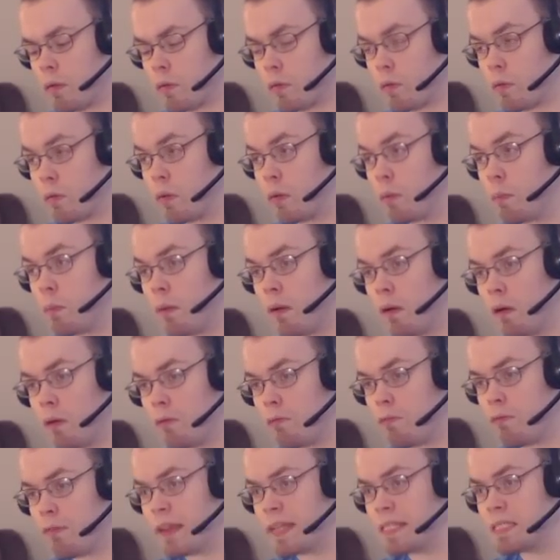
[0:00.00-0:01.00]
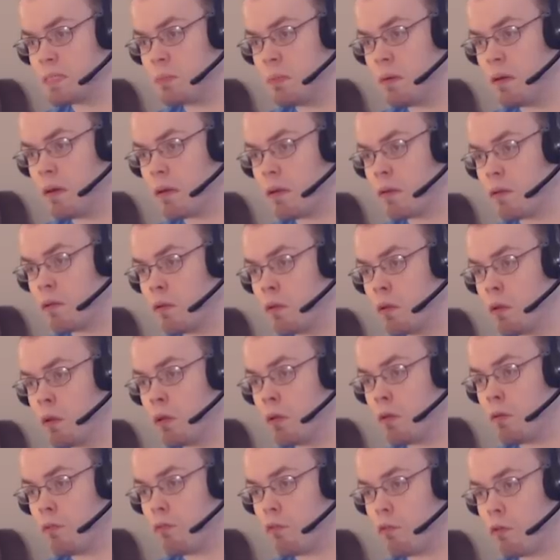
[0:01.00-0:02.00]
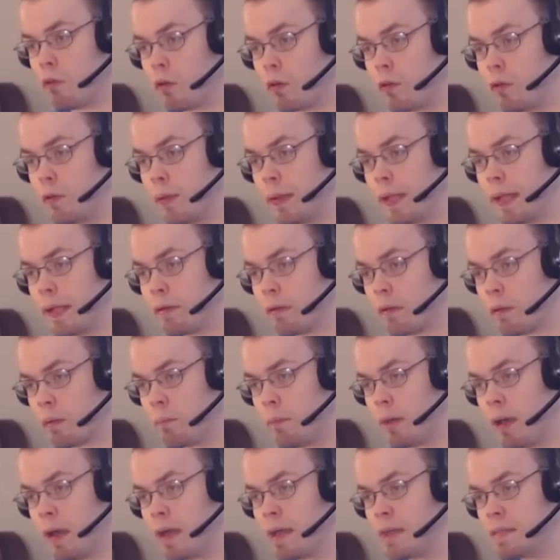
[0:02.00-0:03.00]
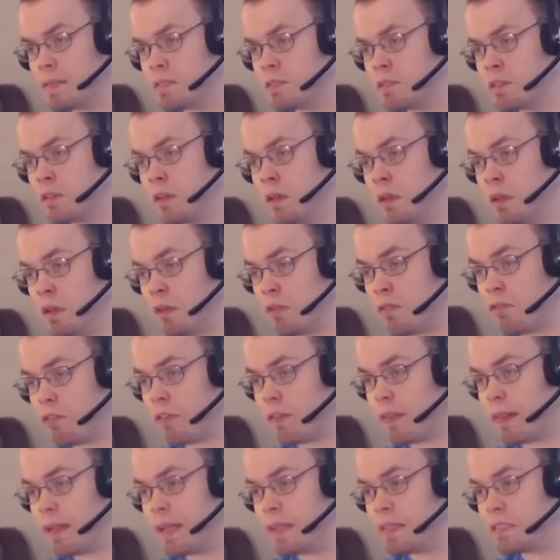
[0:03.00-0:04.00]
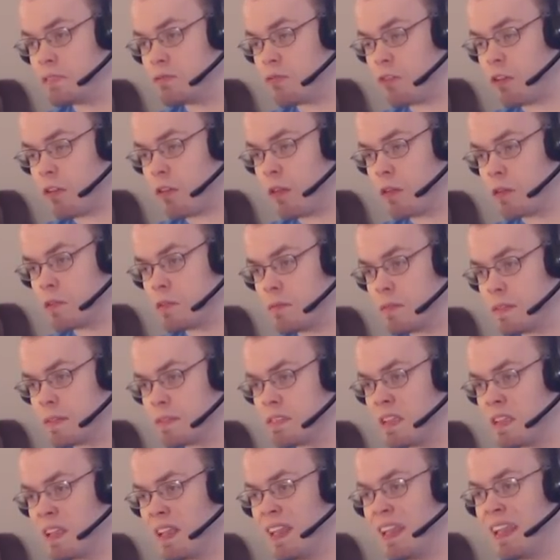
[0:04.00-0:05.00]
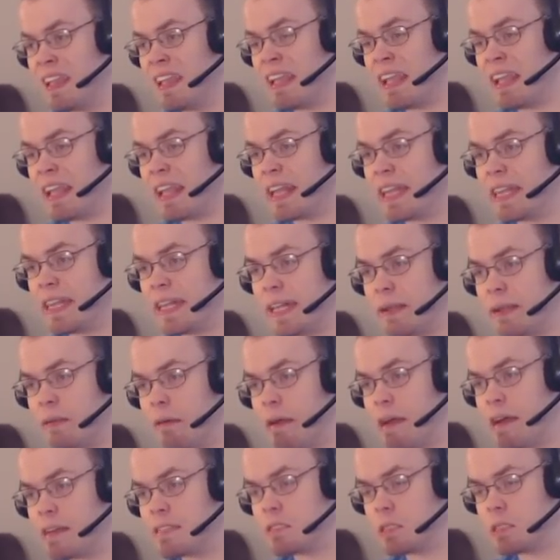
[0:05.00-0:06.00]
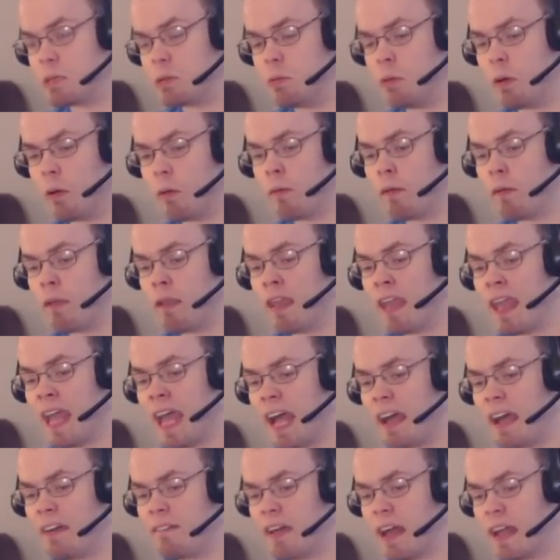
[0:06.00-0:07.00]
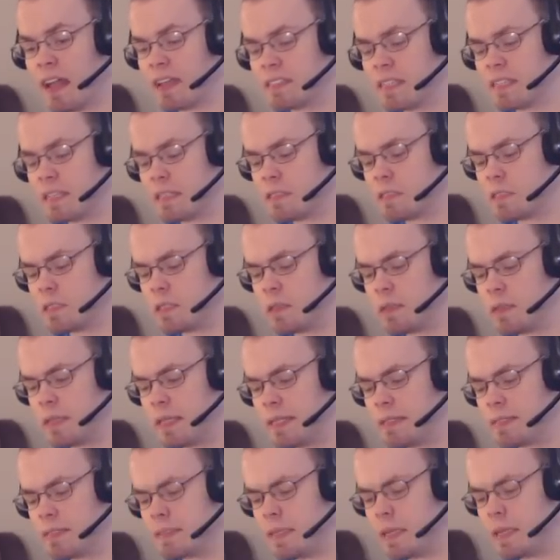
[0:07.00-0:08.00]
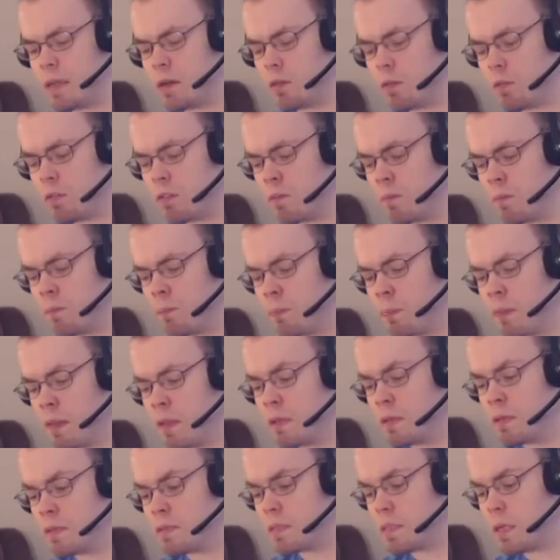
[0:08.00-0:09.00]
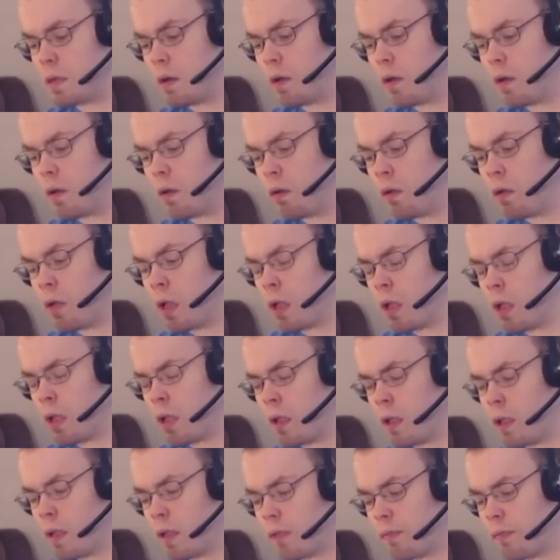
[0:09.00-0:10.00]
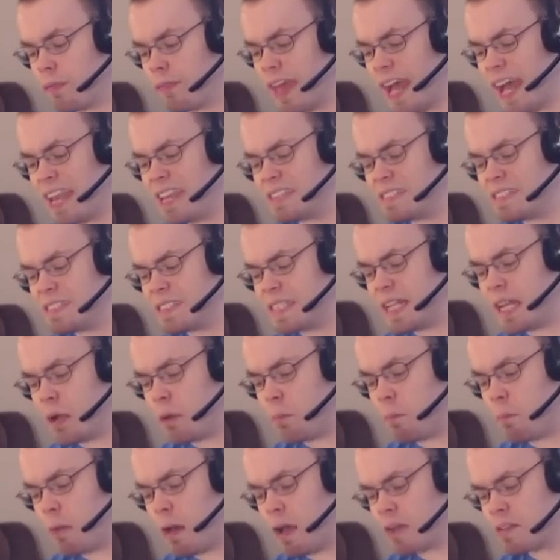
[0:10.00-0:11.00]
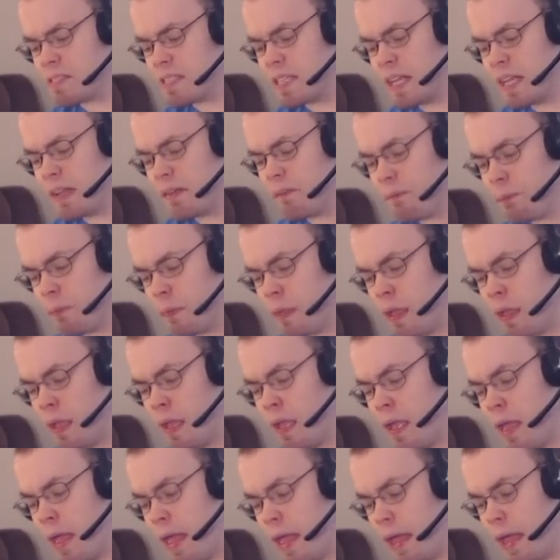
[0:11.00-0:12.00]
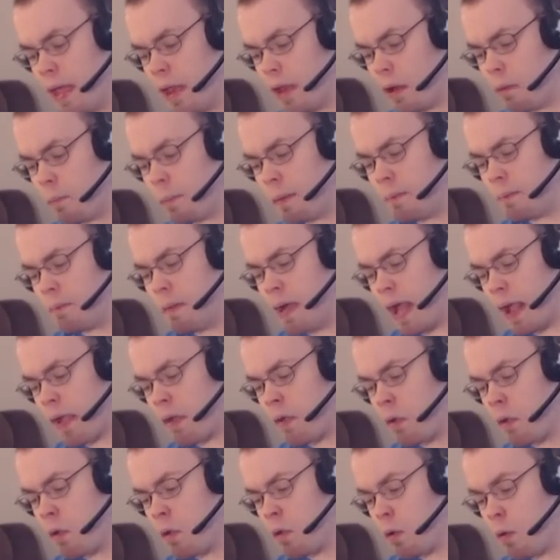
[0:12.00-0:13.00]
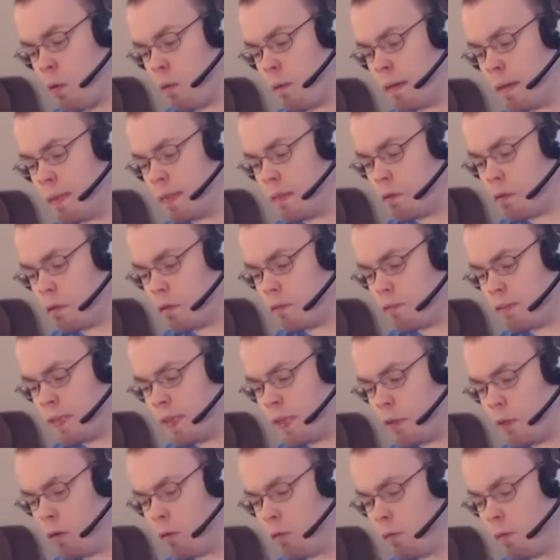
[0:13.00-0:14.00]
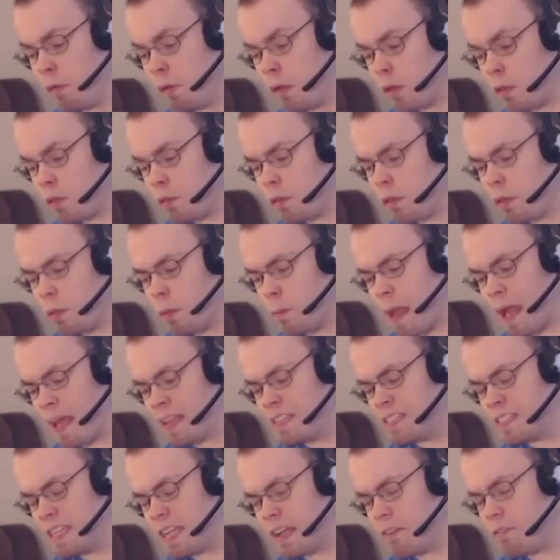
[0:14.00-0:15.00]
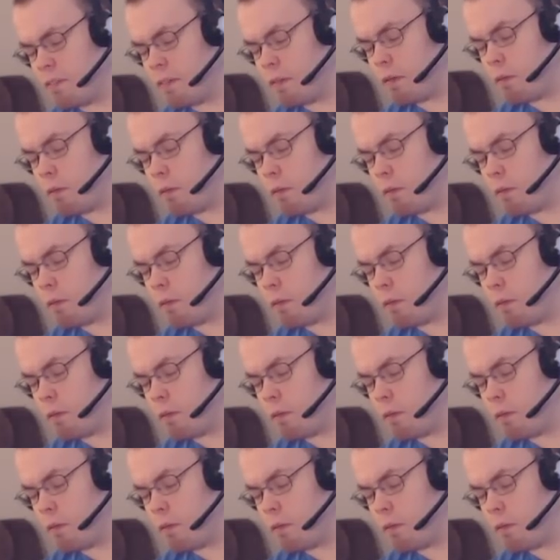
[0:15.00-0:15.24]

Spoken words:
group on Facebook for doing group buys for these, for those of us in the U.S. who don't have access to these steels. So that is the unboxing, and I'll be back with a review through the magic